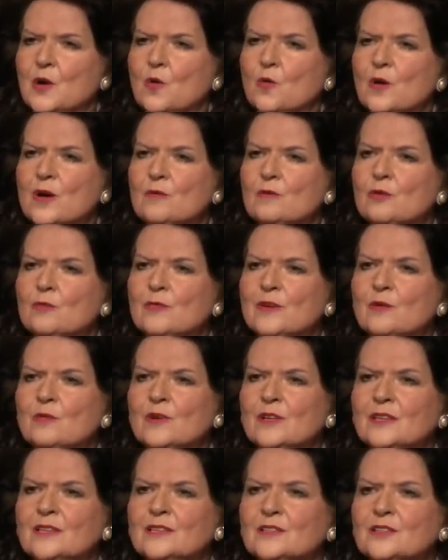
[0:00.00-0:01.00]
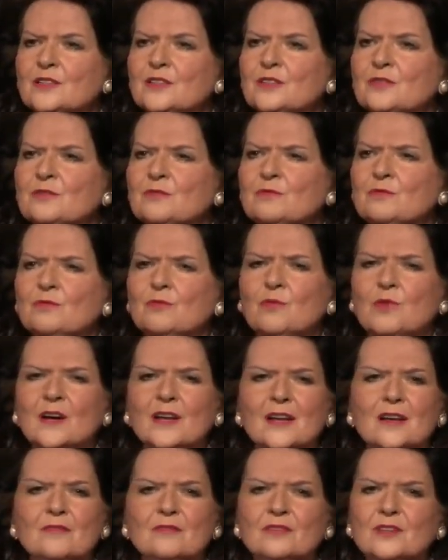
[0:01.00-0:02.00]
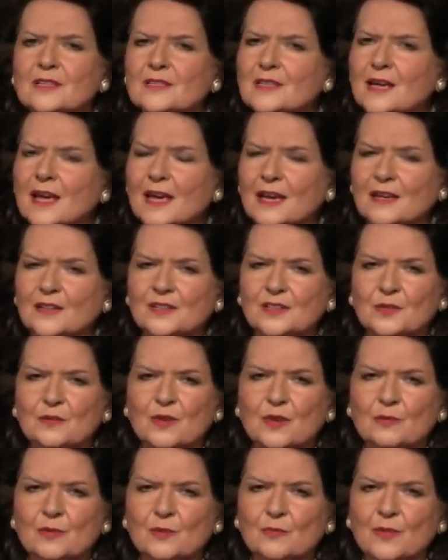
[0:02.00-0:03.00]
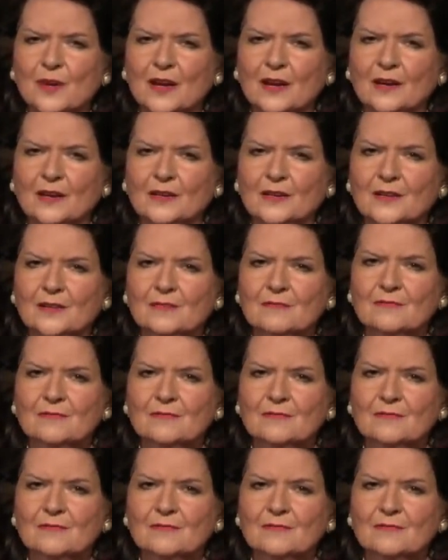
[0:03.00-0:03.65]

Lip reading: we will be willing to do whatever it takes to be prepared.